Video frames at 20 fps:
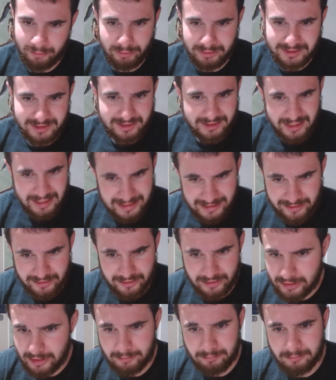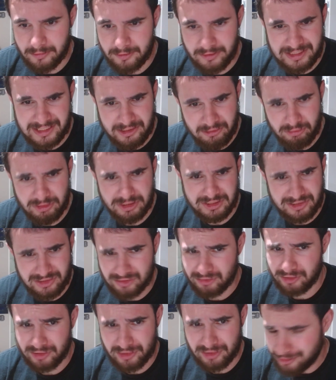was like he was
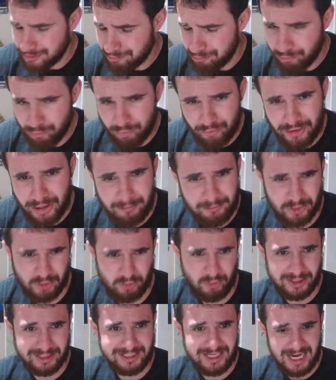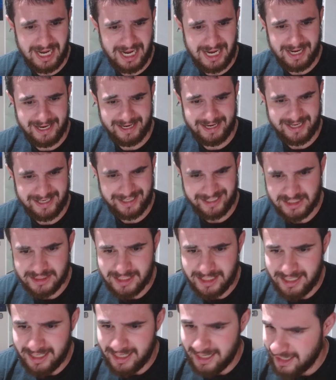the number one guy."
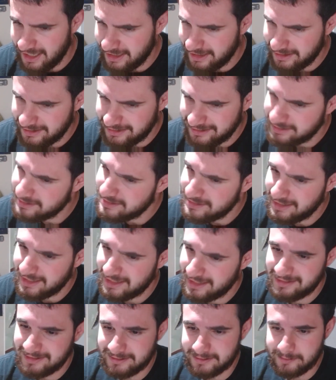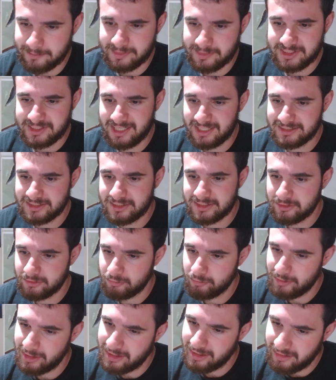And he had this
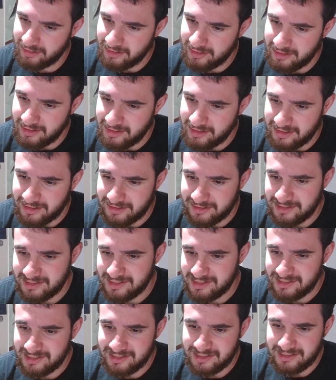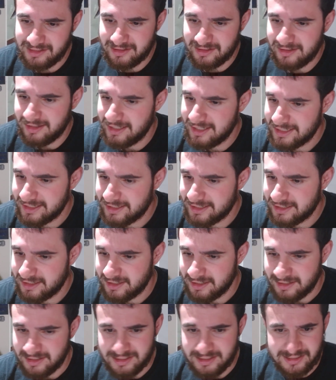obsession with the
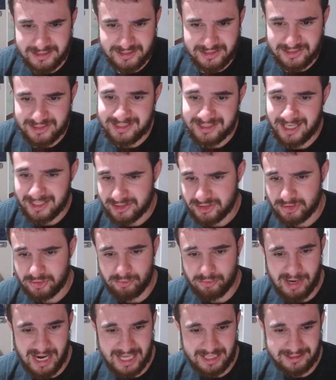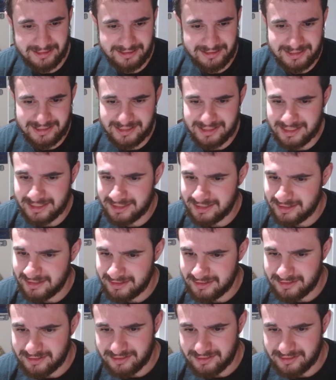like sexuality and